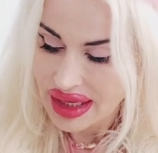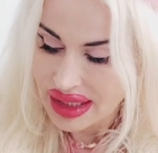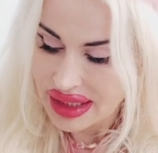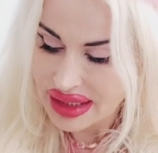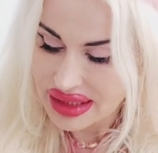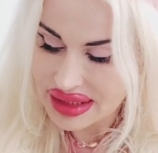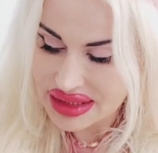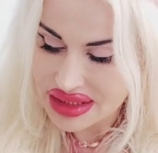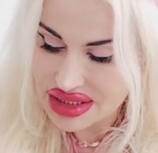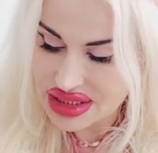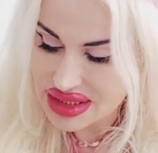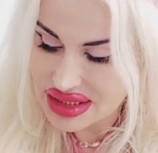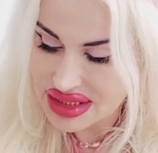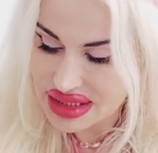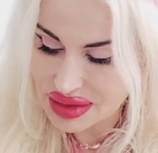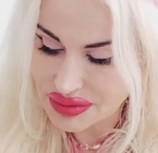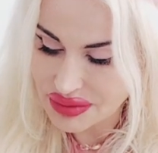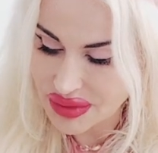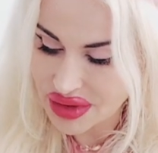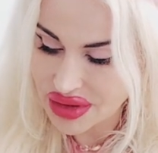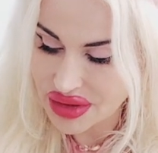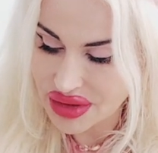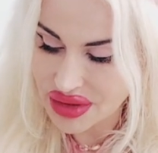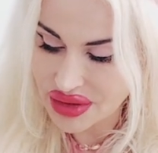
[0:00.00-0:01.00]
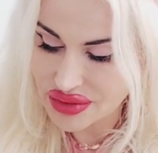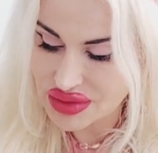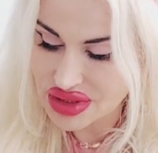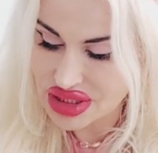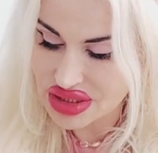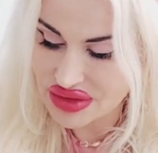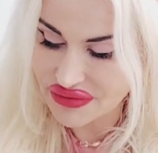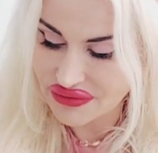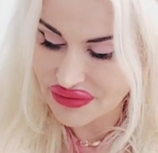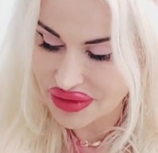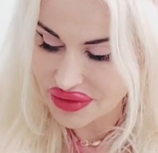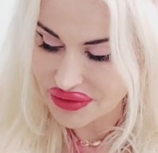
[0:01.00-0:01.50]
It is just someone who's
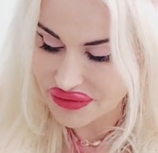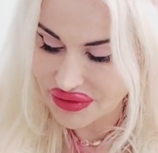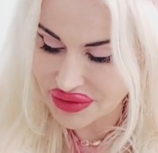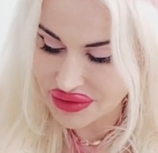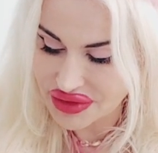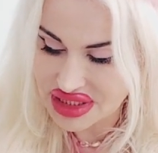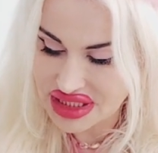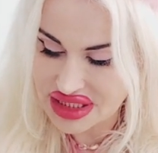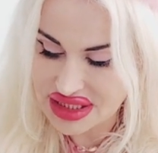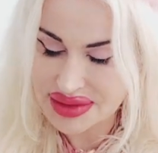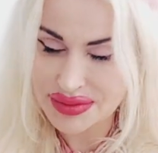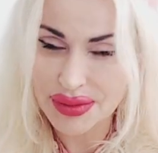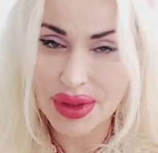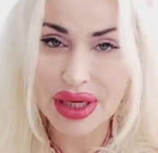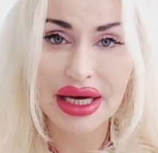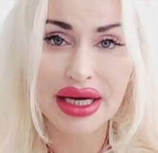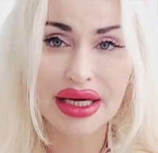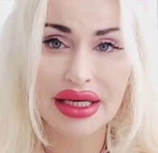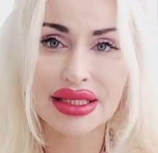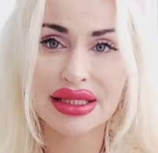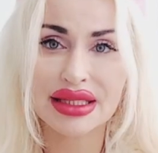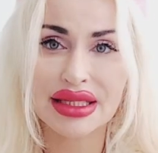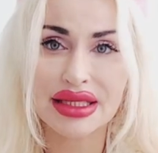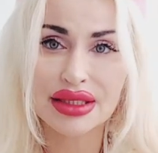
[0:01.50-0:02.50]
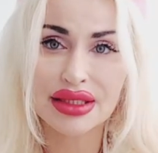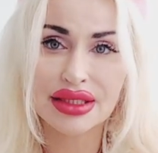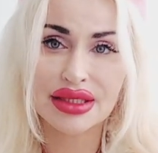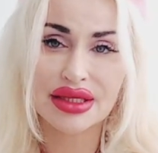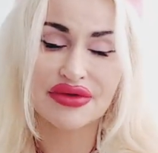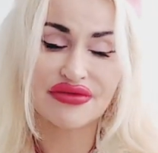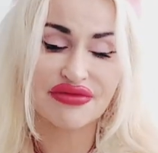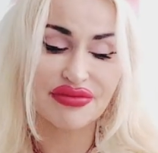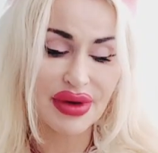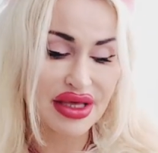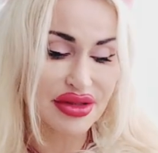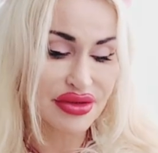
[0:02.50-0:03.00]
very, very smart. They
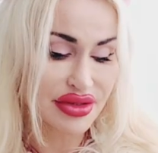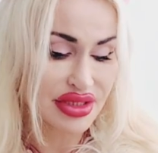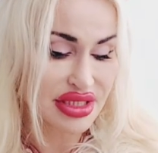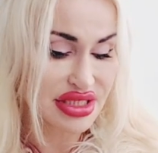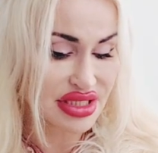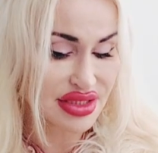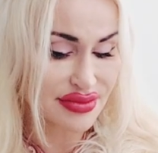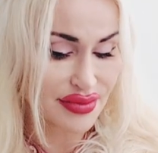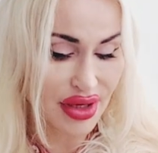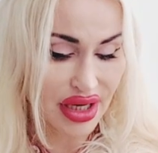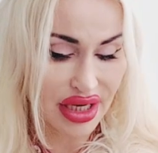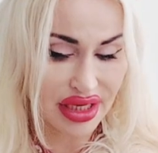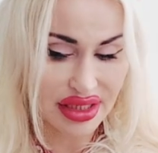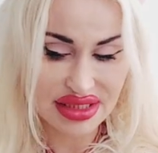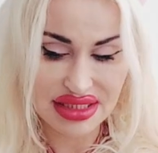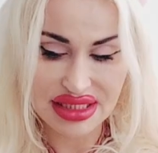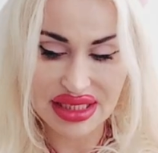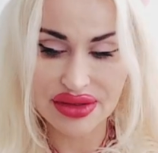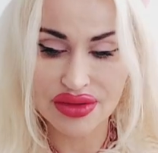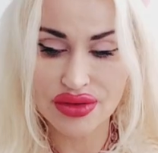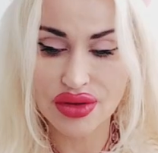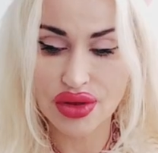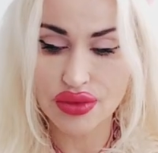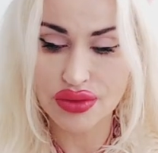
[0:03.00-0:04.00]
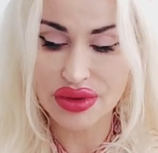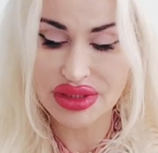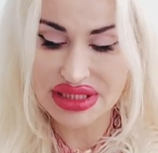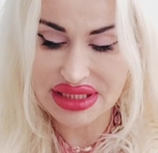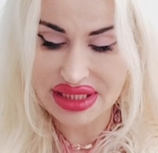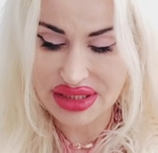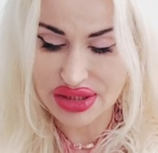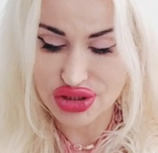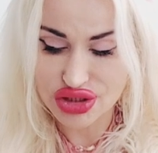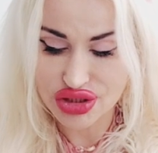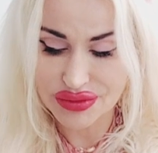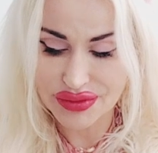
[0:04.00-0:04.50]
live by their smart, and they're going to
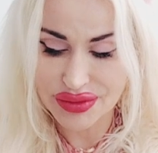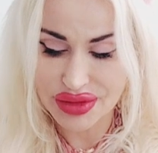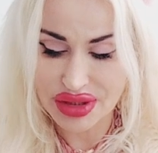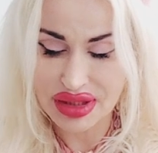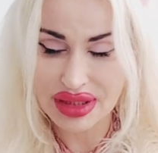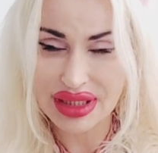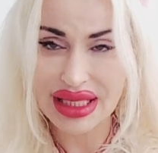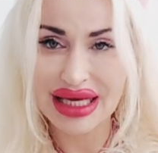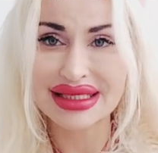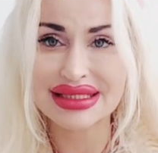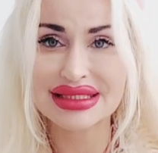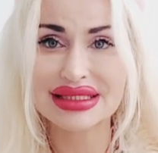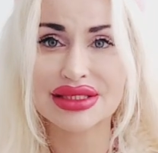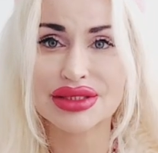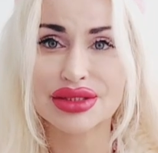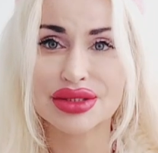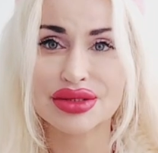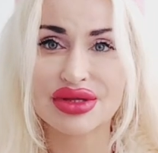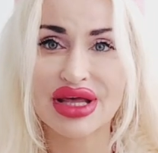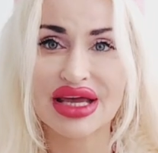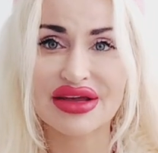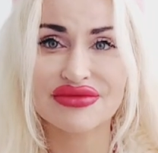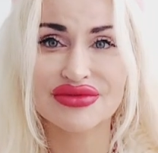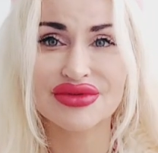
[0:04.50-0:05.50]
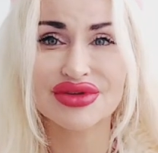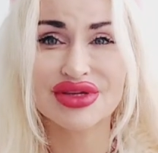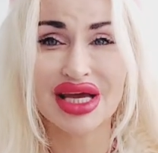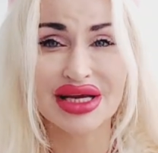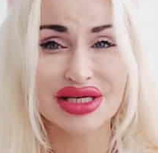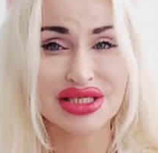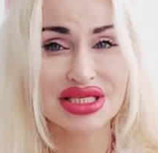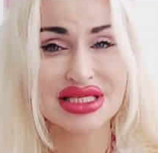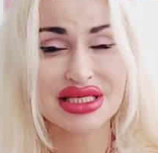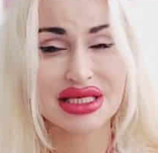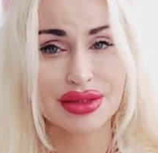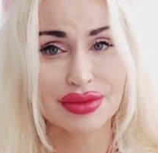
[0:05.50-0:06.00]
contribute a lot to your life. They're
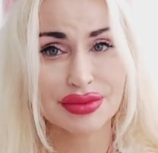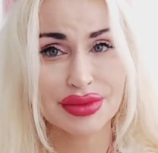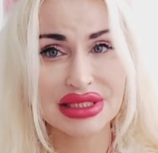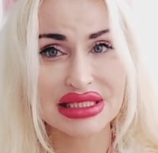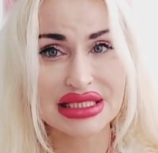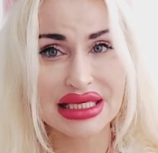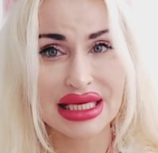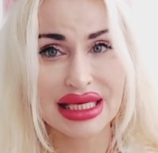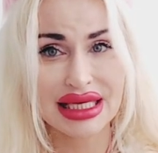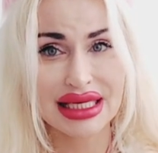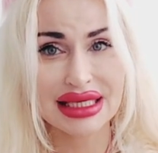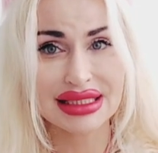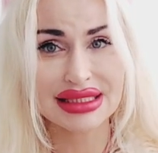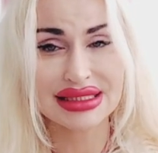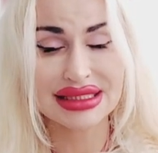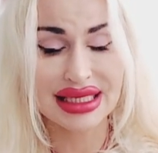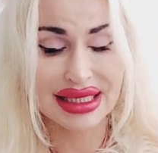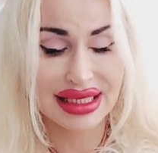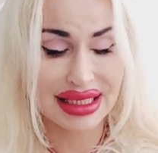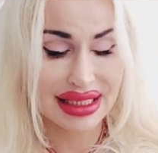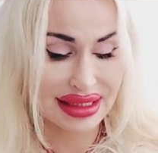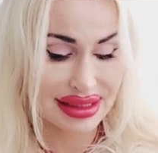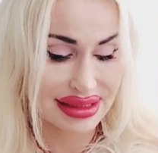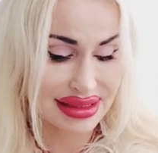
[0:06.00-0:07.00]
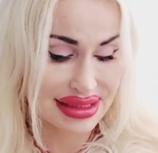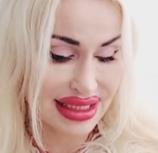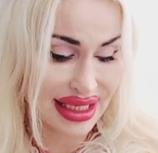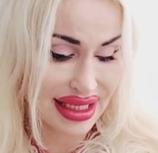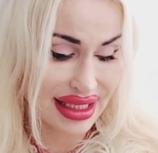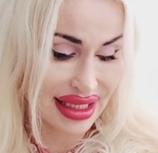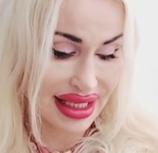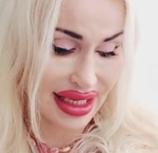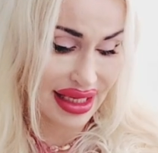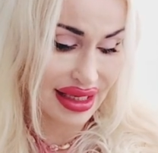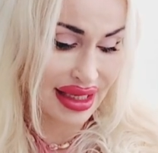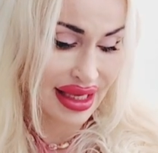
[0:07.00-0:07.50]
not just going to be taking and taking and
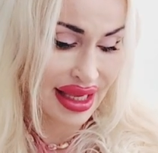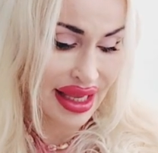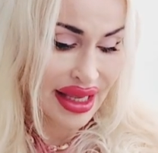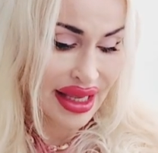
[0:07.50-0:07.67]
taking.